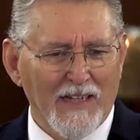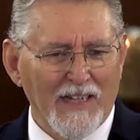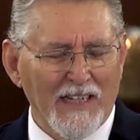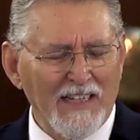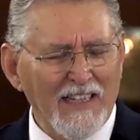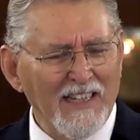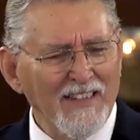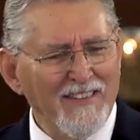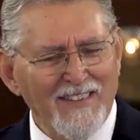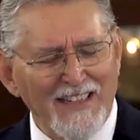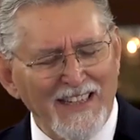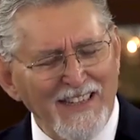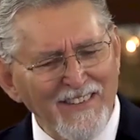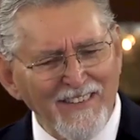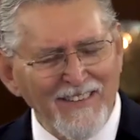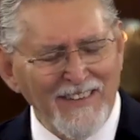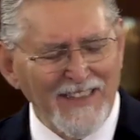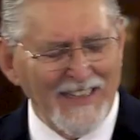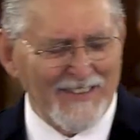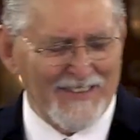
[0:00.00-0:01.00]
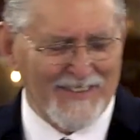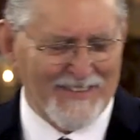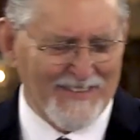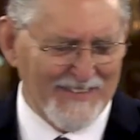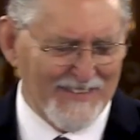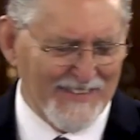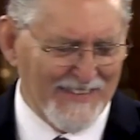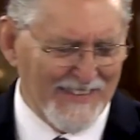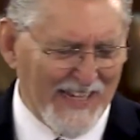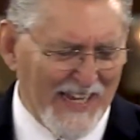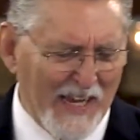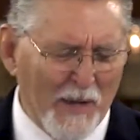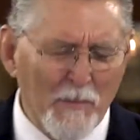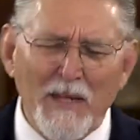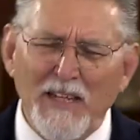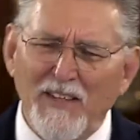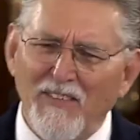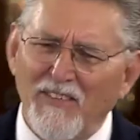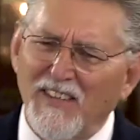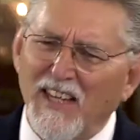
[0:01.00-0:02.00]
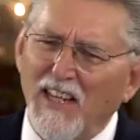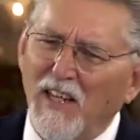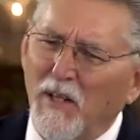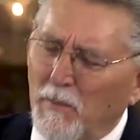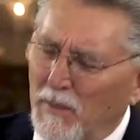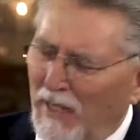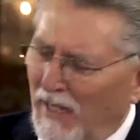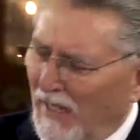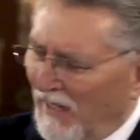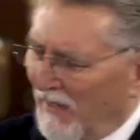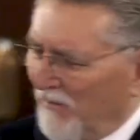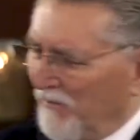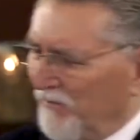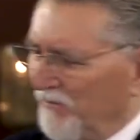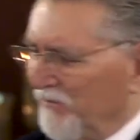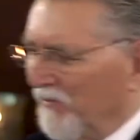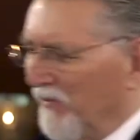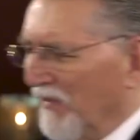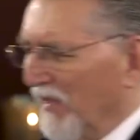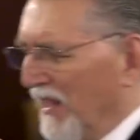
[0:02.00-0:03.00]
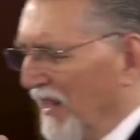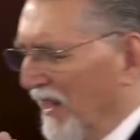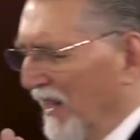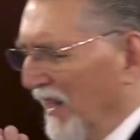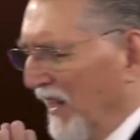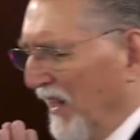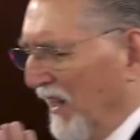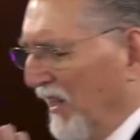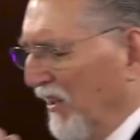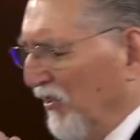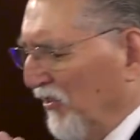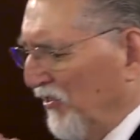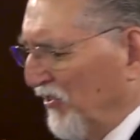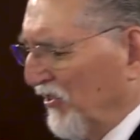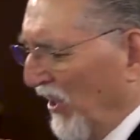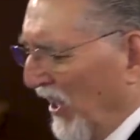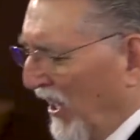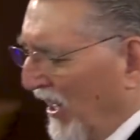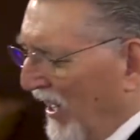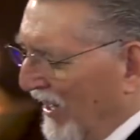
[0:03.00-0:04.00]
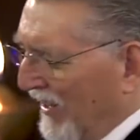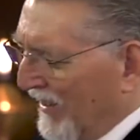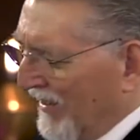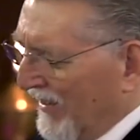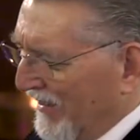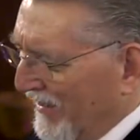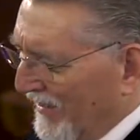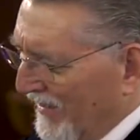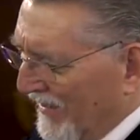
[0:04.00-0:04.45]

And it's, isn't it? I mean, think about it. Here's John,